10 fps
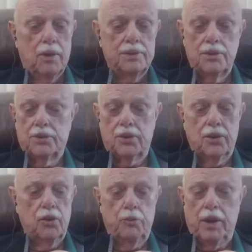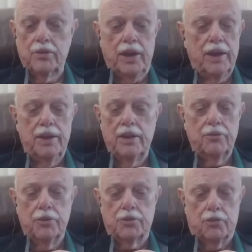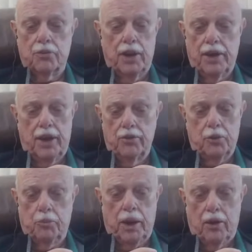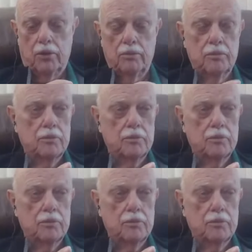a multi-turn loop has any difference of radiation pattern.